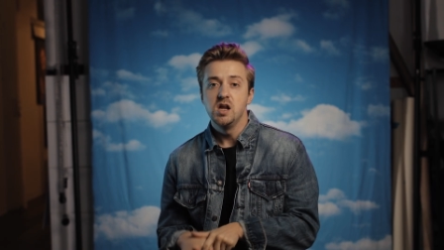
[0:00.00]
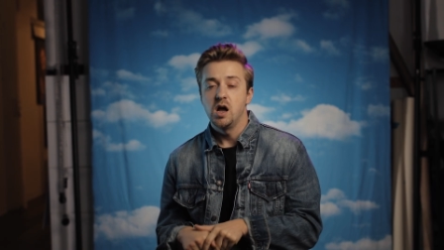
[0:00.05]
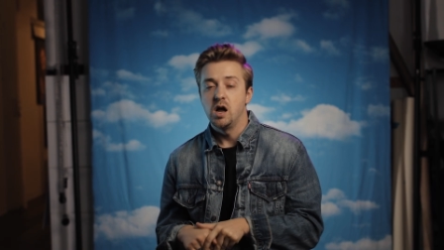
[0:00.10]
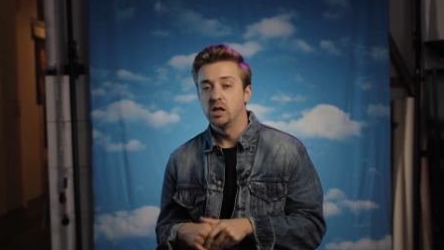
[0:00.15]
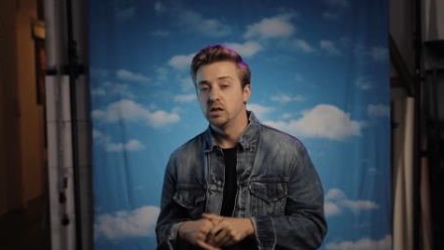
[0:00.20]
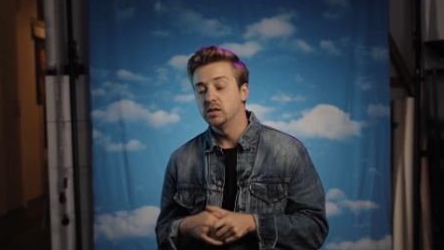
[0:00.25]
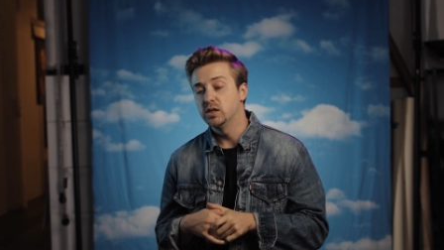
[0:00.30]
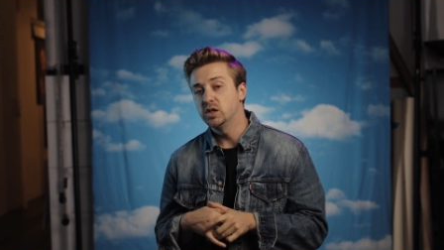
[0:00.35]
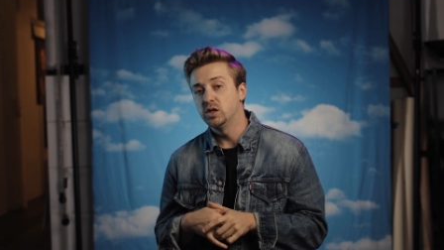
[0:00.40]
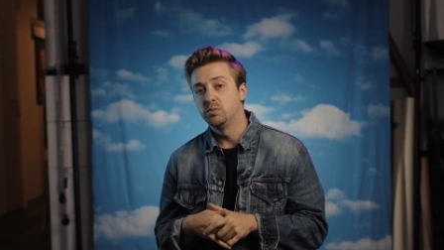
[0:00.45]
a
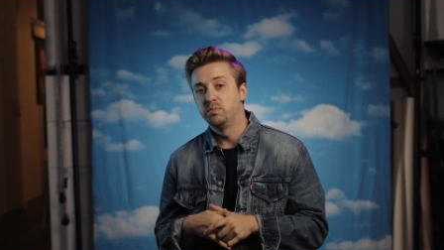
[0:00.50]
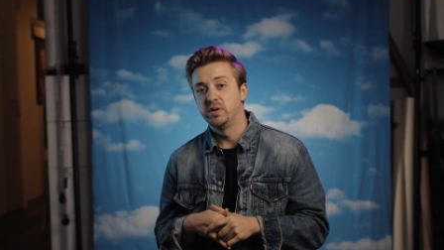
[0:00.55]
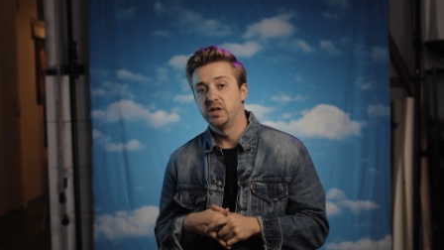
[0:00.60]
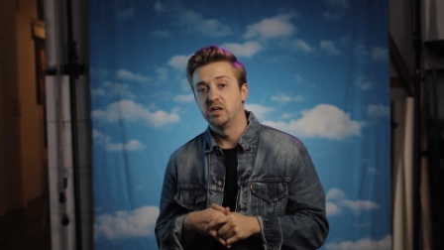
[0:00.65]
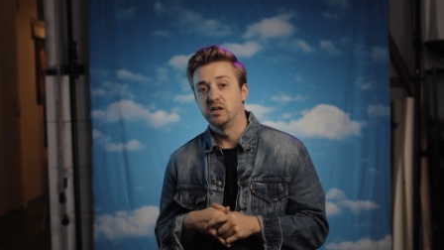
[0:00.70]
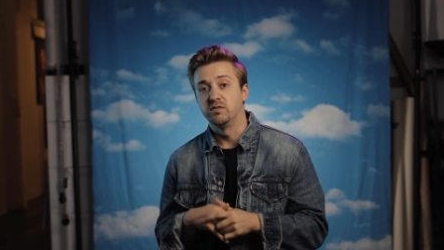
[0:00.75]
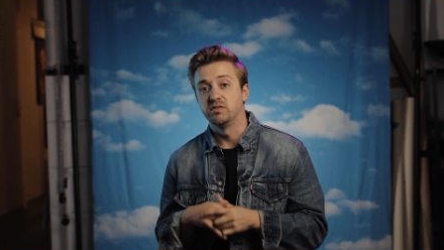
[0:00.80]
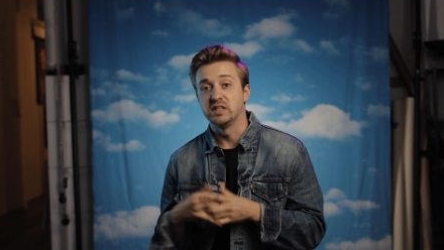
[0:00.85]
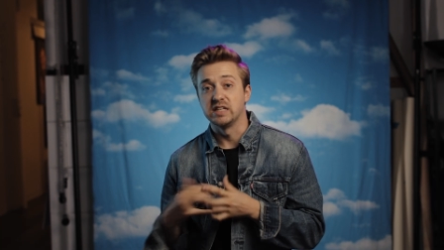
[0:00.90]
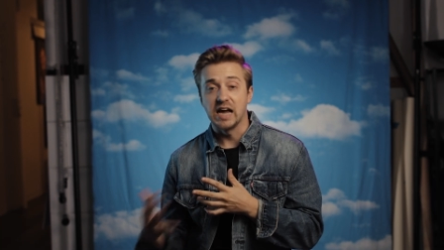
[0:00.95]
little bit
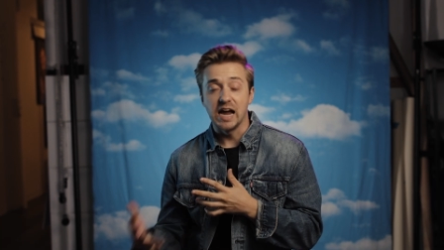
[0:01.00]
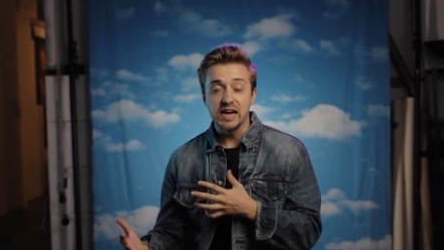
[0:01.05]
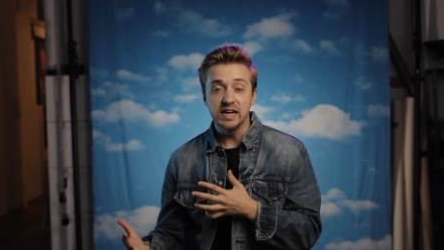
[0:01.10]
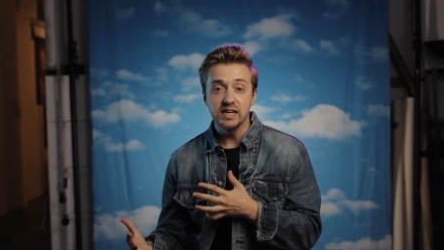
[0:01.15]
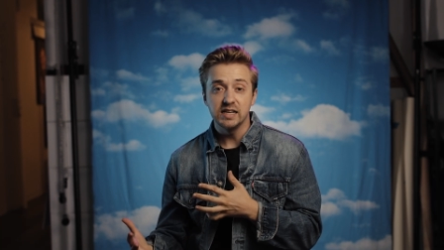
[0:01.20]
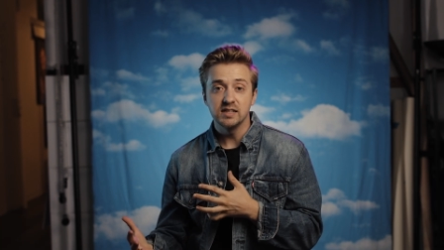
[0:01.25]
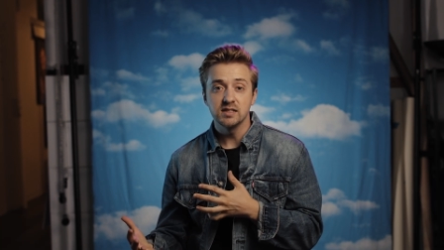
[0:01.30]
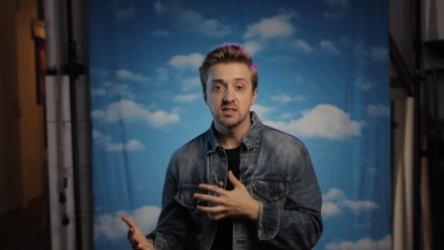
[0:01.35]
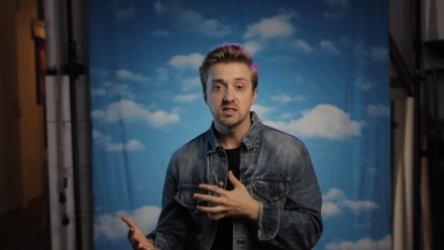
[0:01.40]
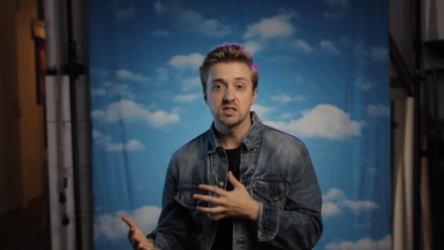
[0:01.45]
of
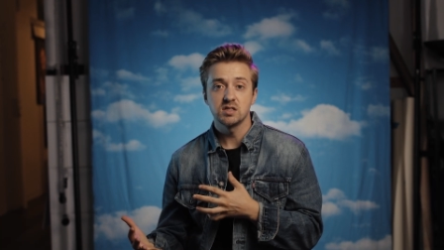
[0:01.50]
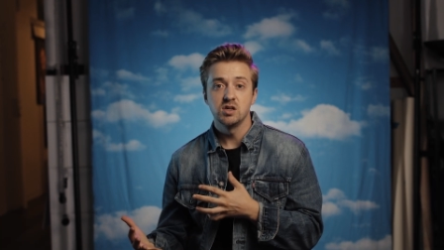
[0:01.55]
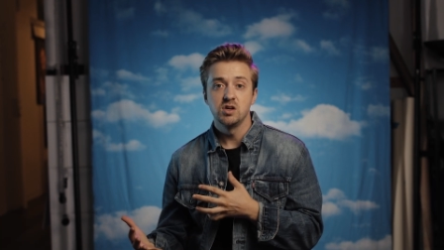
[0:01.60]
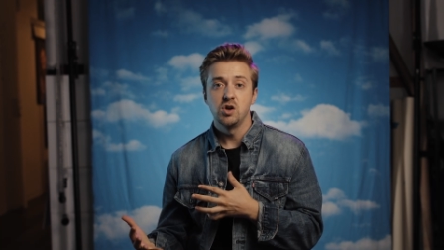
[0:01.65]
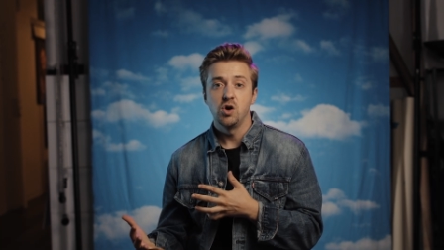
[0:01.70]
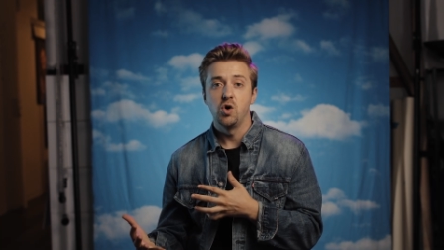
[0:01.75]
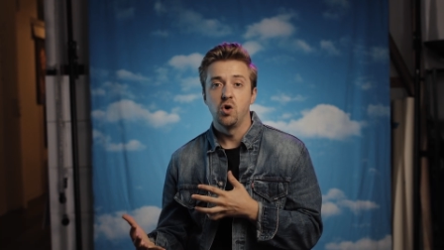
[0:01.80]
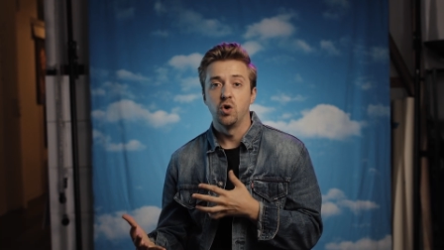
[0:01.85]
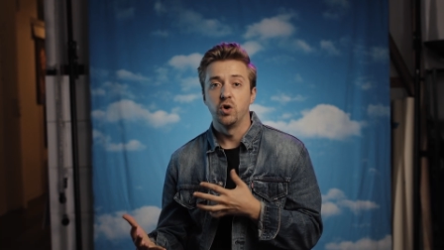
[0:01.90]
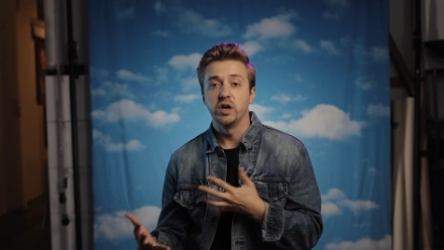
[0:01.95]
guidance
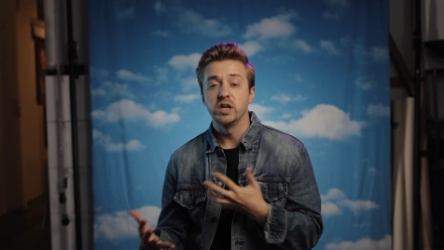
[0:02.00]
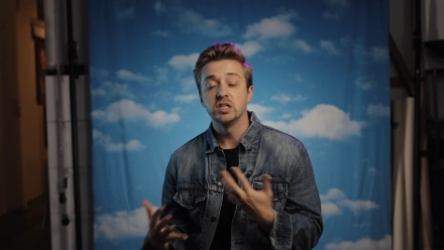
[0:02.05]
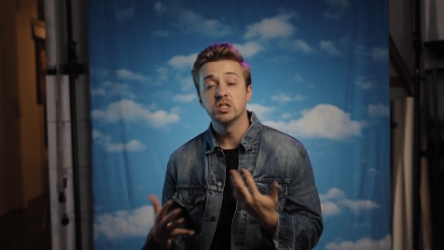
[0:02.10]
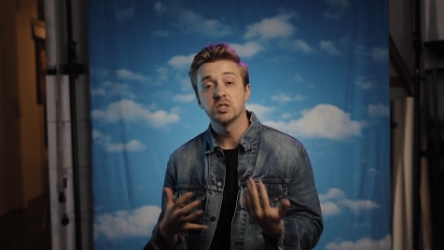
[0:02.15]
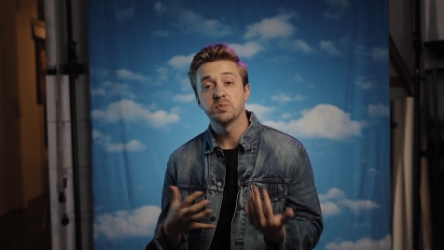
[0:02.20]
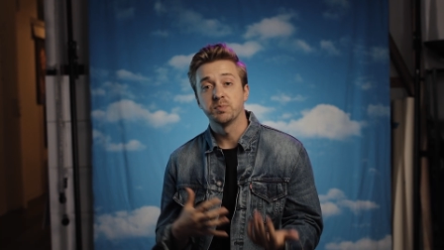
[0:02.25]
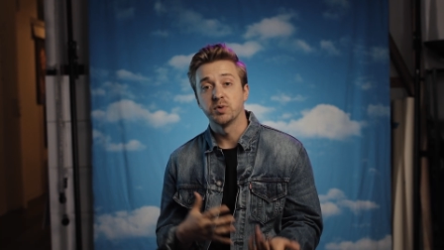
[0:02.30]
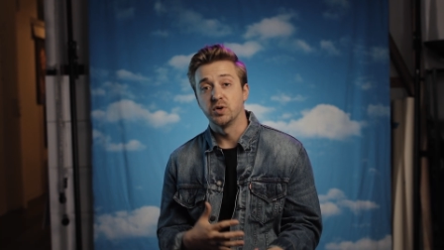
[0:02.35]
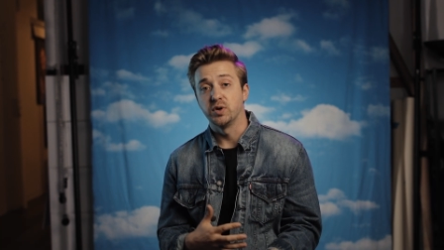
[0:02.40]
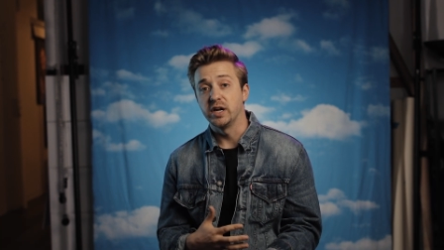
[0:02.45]
or
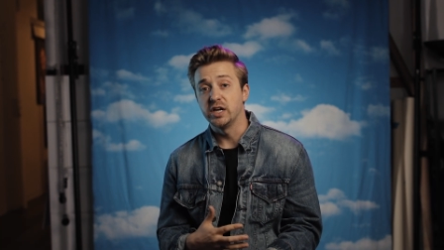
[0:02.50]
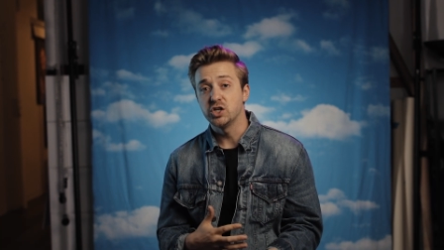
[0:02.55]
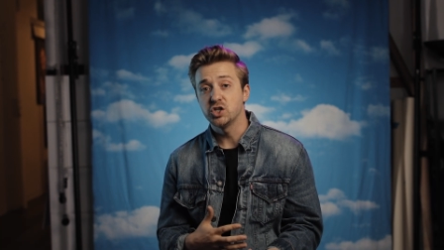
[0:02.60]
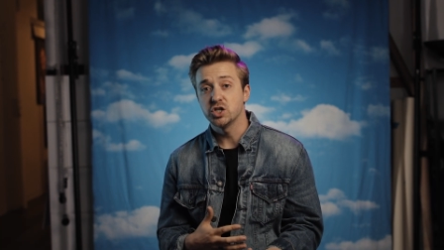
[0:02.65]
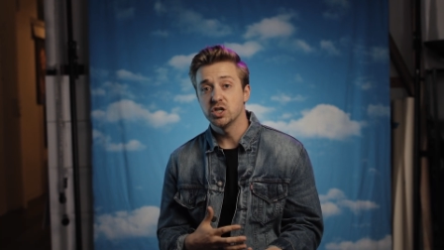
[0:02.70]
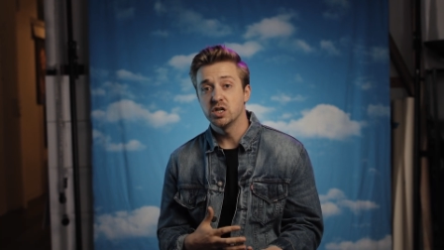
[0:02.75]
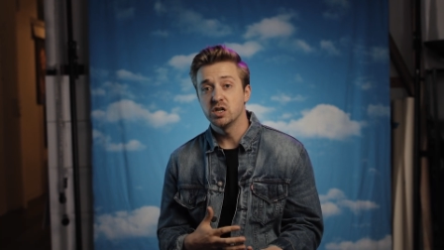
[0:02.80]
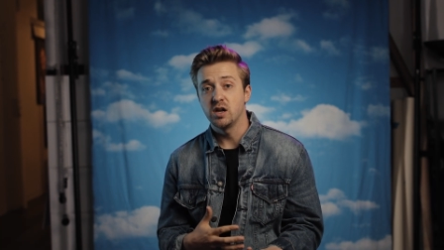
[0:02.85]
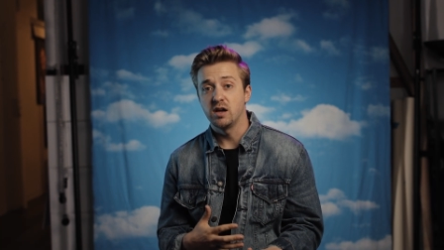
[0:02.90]
inspiration